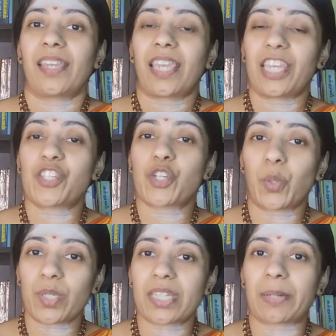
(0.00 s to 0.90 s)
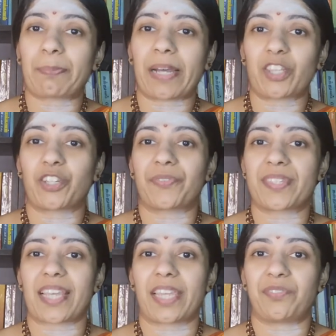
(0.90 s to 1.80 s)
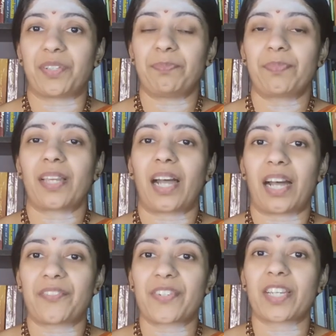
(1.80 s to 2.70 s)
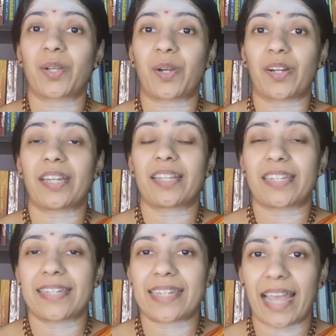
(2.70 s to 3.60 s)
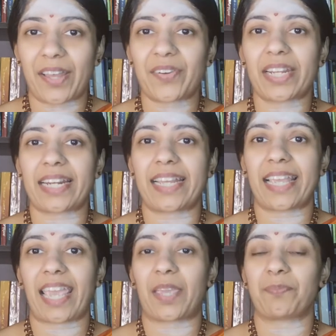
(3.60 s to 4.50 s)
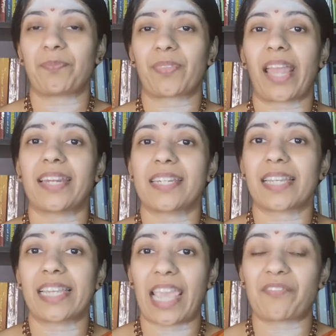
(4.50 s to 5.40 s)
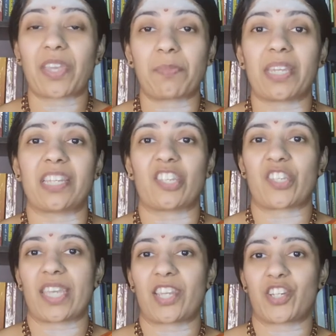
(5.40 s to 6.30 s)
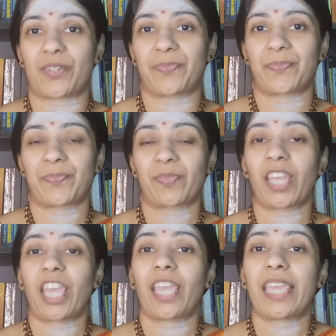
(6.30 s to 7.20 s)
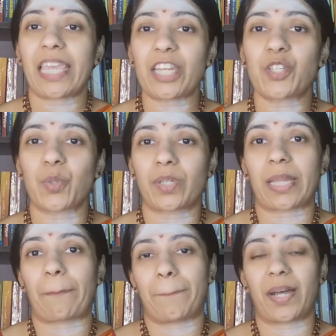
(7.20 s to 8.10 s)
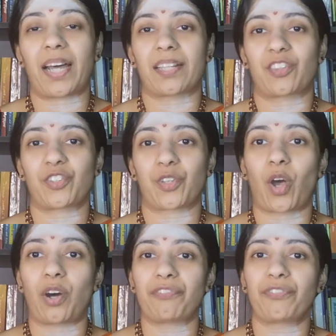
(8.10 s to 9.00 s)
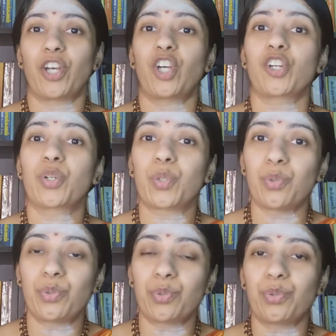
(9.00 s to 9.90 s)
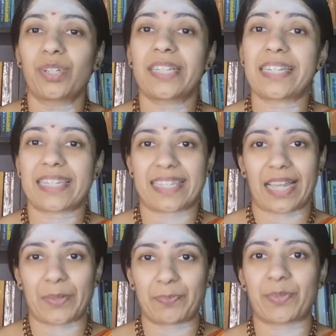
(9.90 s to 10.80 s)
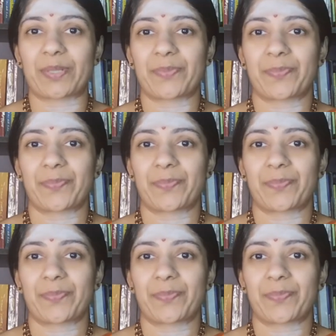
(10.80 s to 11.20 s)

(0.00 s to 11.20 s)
He chose the path of Saivam after God directly came and gave him initiation. He took the path of guru disciple.